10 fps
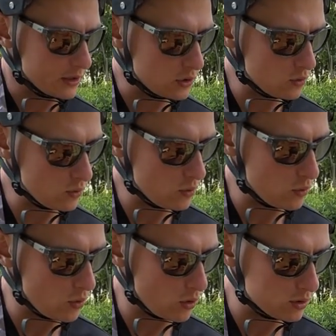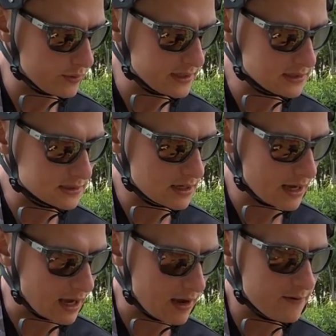You always
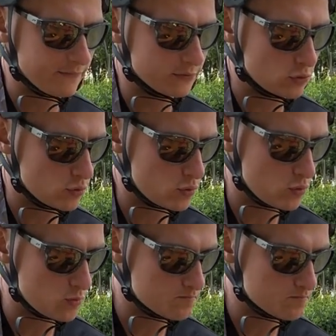have to